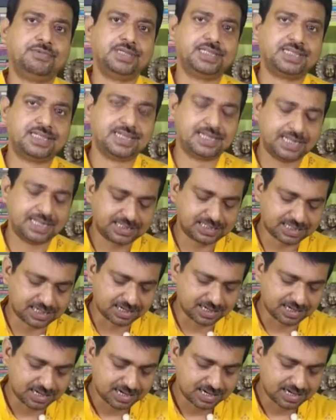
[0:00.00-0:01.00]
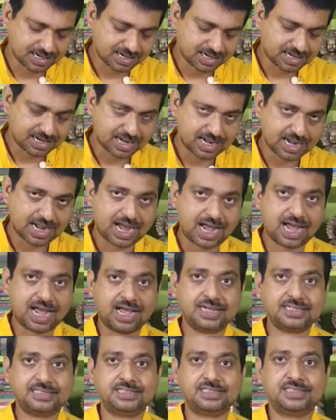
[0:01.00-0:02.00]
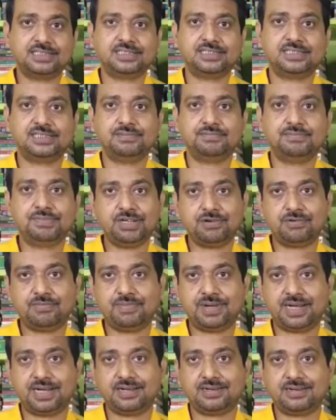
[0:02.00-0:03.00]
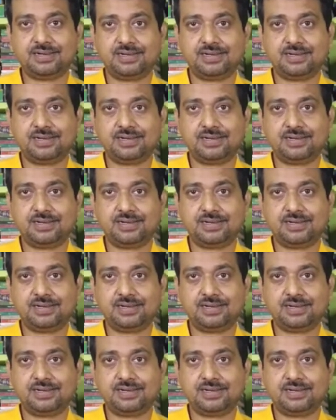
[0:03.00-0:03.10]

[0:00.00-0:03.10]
with nature and Philomen.